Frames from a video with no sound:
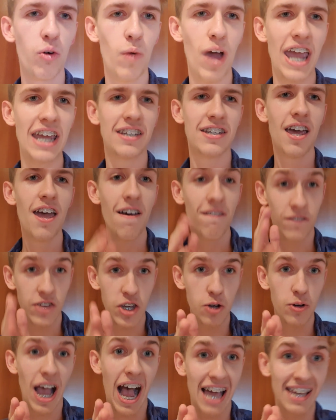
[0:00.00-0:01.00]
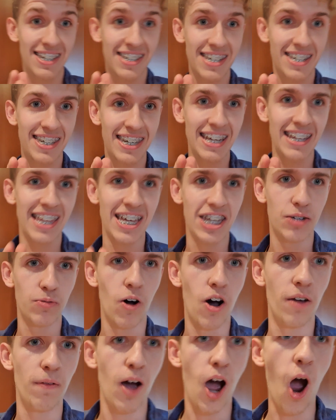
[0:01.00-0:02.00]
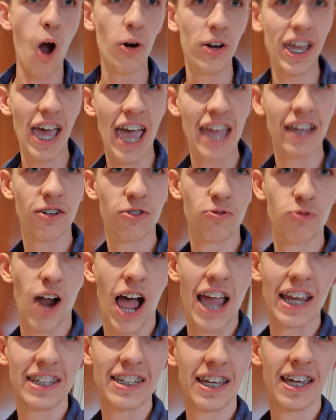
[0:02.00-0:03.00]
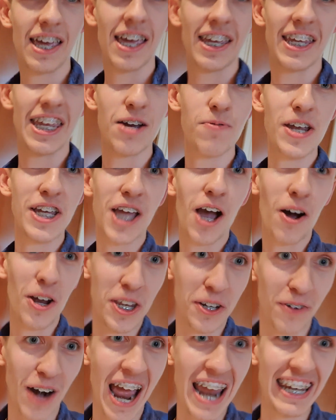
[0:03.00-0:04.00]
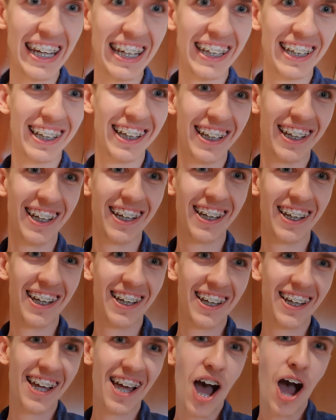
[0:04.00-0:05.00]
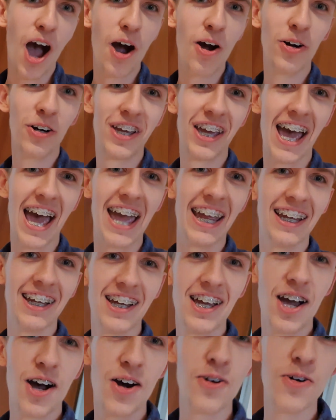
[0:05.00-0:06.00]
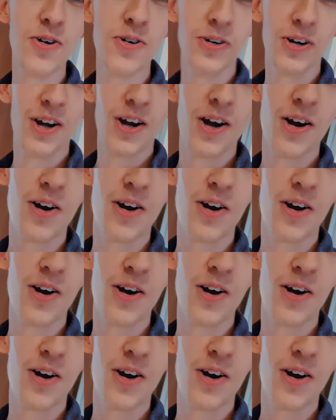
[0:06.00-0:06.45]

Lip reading: wait for you guys to see this one. Okay, right. Here we go. Are you ready? Okay. Oh.